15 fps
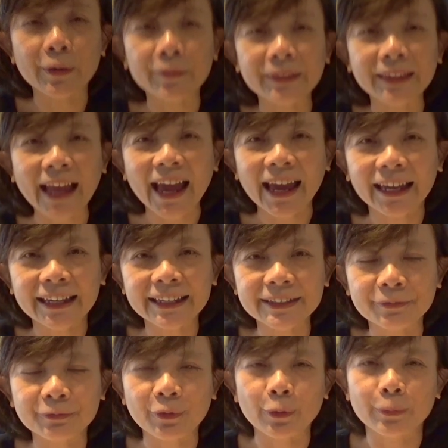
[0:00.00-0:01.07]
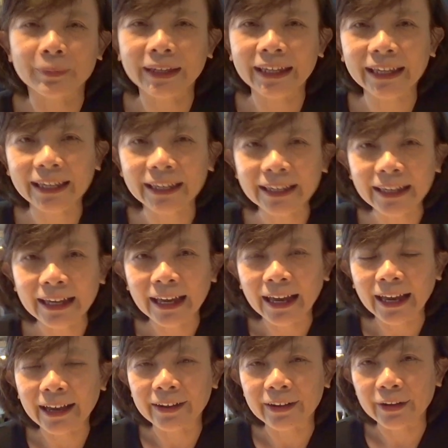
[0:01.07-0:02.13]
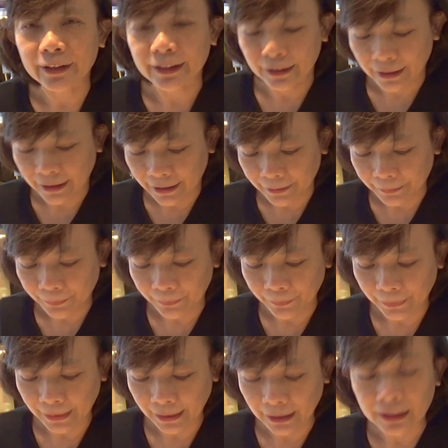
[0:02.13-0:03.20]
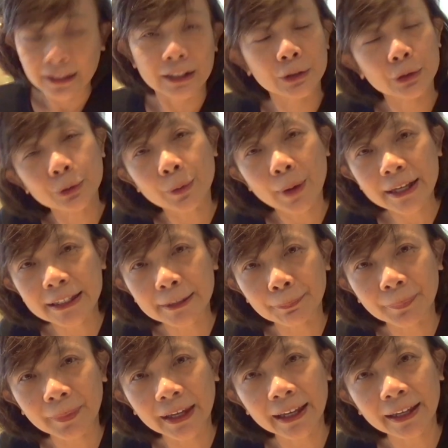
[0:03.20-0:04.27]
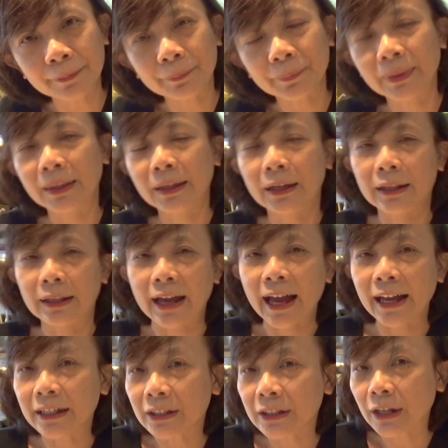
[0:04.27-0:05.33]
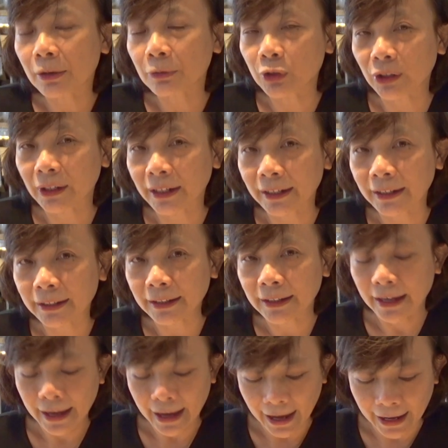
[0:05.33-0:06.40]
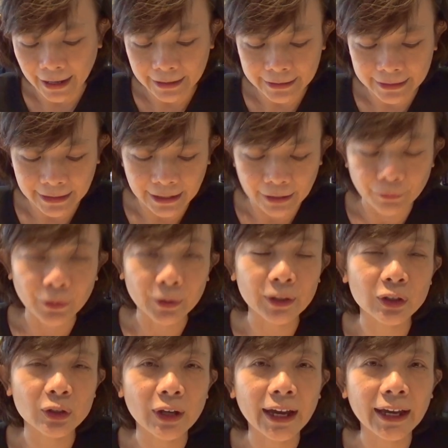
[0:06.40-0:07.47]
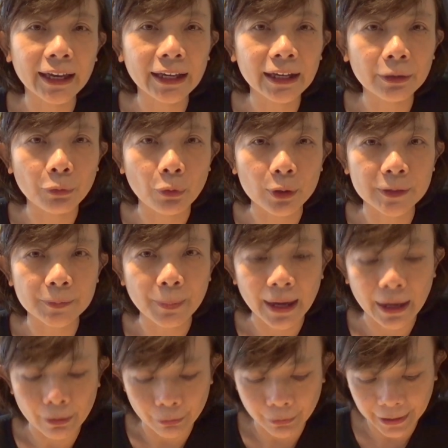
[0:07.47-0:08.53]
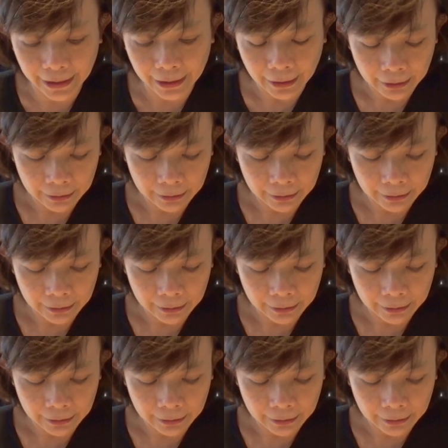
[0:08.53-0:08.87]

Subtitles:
that is for me another the two recipe, the anchoa chicken and the focaccia raspberry